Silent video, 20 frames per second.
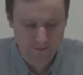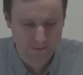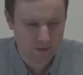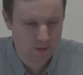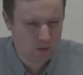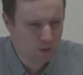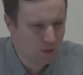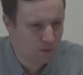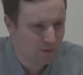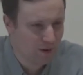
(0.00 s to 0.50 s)

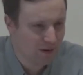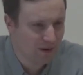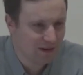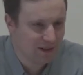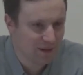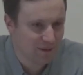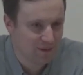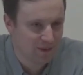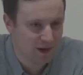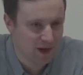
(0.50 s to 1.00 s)
We're all very
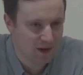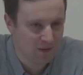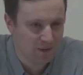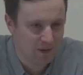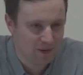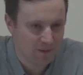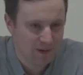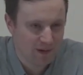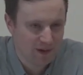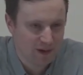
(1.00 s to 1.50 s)
different, aren't
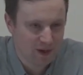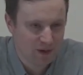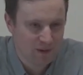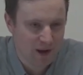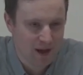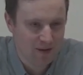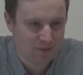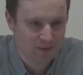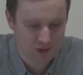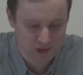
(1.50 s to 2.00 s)
we? If you look
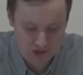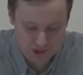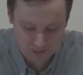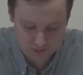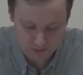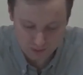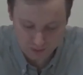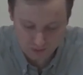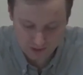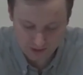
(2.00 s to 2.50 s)
around this
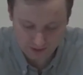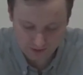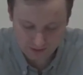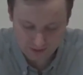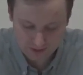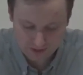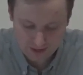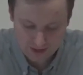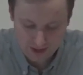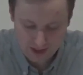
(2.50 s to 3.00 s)
morning,
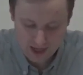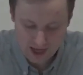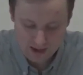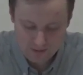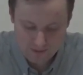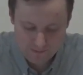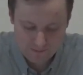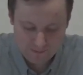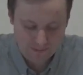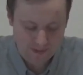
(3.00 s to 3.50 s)

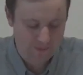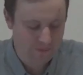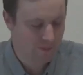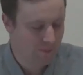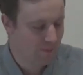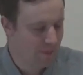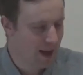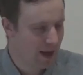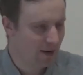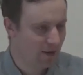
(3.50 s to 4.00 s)
uh, we're from
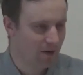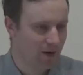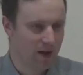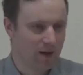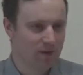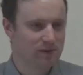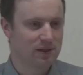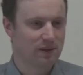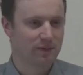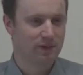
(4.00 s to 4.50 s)
different
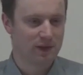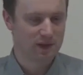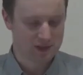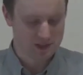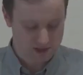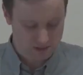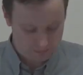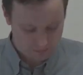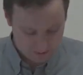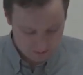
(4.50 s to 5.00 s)
backgrounds, different
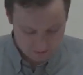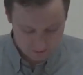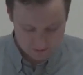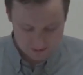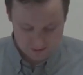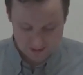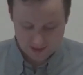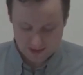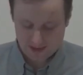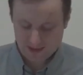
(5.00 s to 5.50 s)

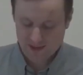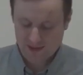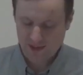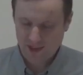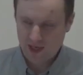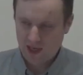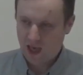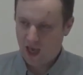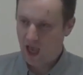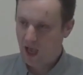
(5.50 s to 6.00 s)
experiences.
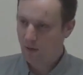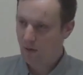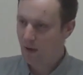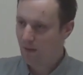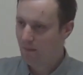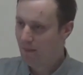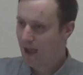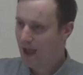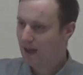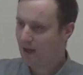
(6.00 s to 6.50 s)
Uh,
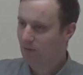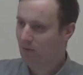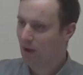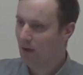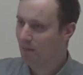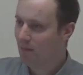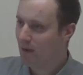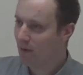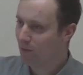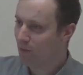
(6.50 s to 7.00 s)
we're men,
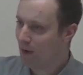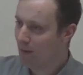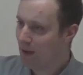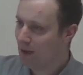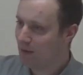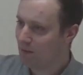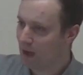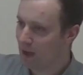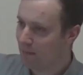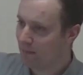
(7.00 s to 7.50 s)
we're
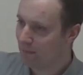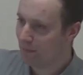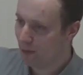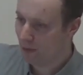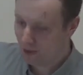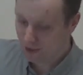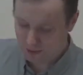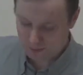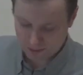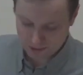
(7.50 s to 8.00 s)
women, we're
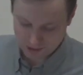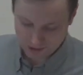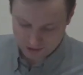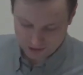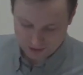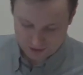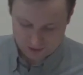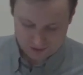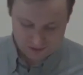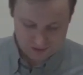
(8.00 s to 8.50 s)
boys, we're
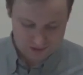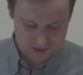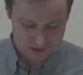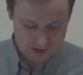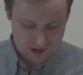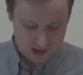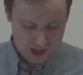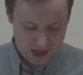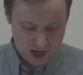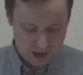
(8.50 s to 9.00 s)
girls.
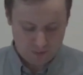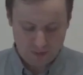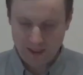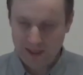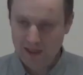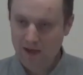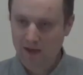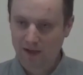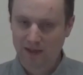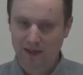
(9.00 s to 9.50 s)
Uh, we
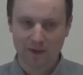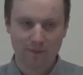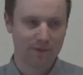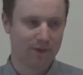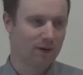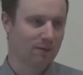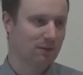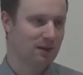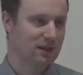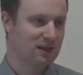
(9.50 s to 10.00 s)
look
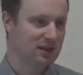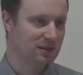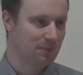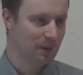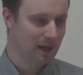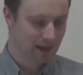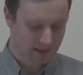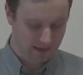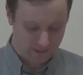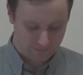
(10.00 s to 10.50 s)
different, we
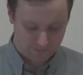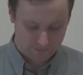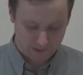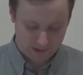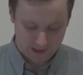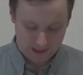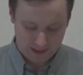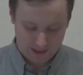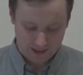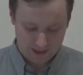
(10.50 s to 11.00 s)
speak
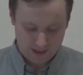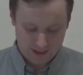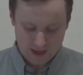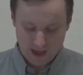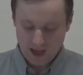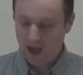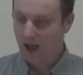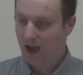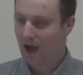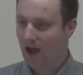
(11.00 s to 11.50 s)
differently.
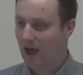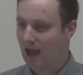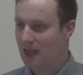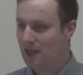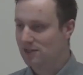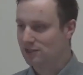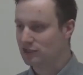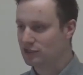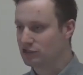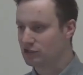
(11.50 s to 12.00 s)
Uh, our
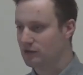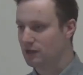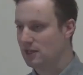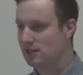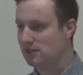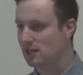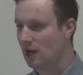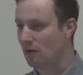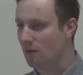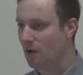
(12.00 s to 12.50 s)

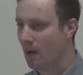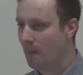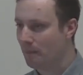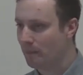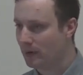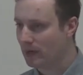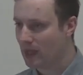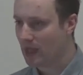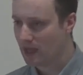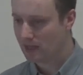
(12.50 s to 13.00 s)
histories, our
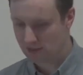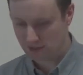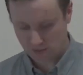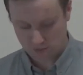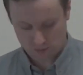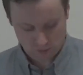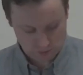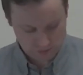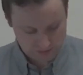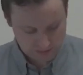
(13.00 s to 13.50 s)
upbringings
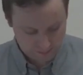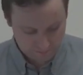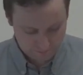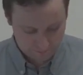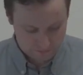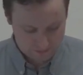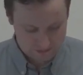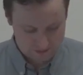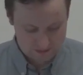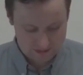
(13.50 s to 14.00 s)
are all
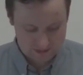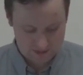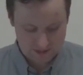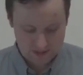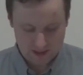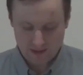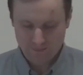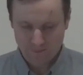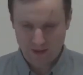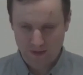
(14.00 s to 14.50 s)
different.
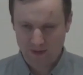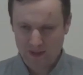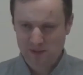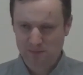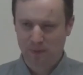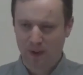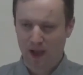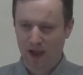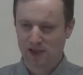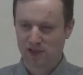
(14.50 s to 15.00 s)
And
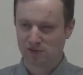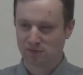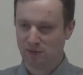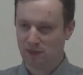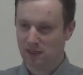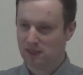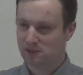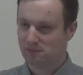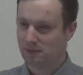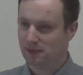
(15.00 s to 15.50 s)
this past
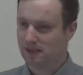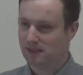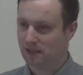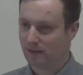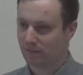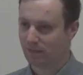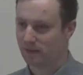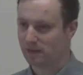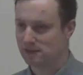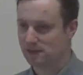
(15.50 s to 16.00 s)
week has been
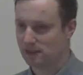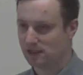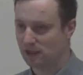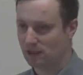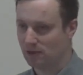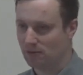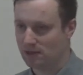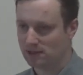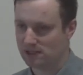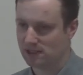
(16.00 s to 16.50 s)
different to
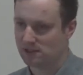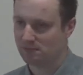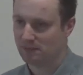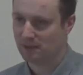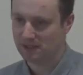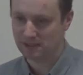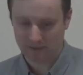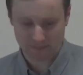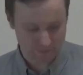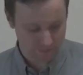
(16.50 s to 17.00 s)
you as it's
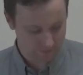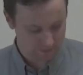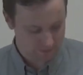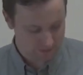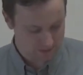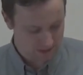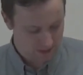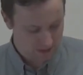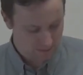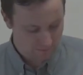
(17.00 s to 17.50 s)
been
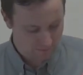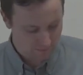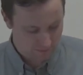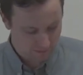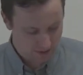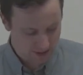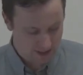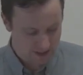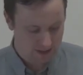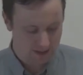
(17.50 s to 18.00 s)
different for
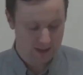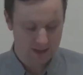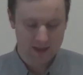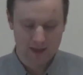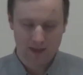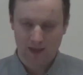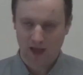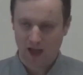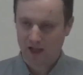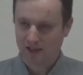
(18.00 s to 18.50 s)
me.
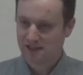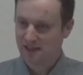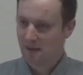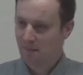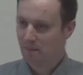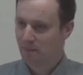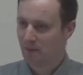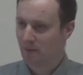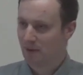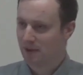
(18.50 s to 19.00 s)
Our
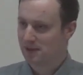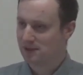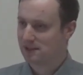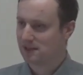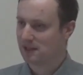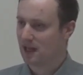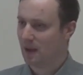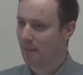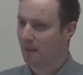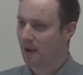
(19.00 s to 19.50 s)

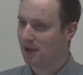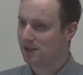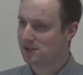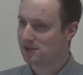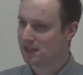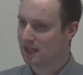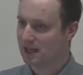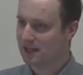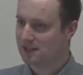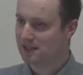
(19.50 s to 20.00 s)
temperaments and our
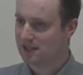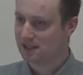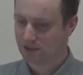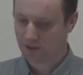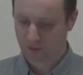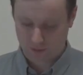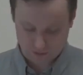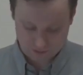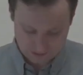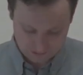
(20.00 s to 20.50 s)
personalities
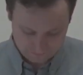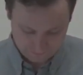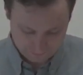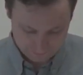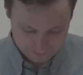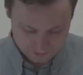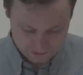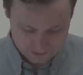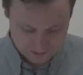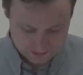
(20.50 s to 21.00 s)
are all
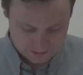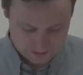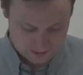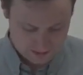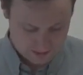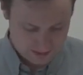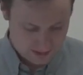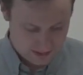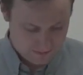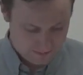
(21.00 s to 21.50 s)
different.
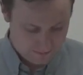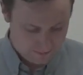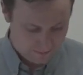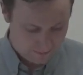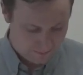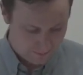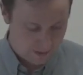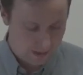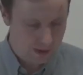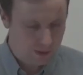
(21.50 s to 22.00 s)

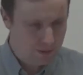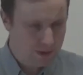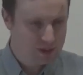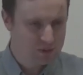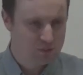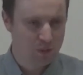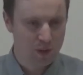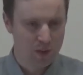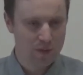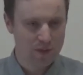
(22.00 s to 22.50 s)
But there
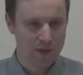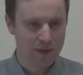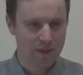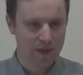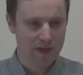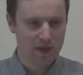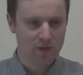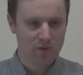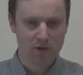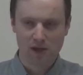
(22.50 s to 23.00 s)
is one thing
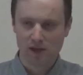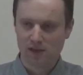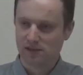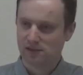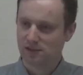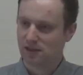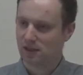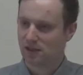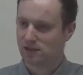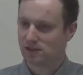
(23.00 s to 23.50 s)
that
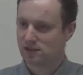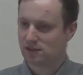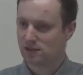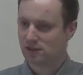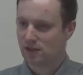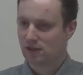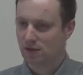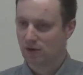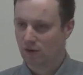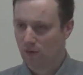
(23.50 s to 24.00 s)
unites us
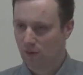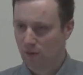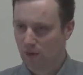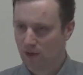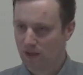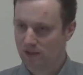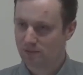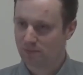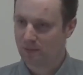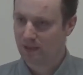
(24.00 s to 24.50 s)

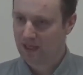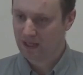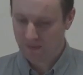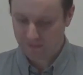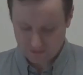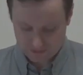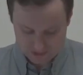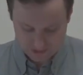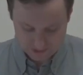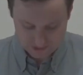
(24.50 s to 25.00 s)
all as
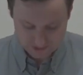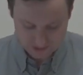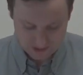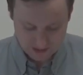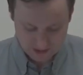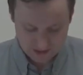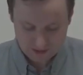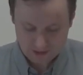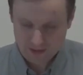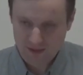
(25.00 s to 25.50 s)
believers, isn't
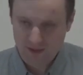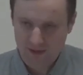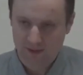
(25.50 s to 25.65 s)
there?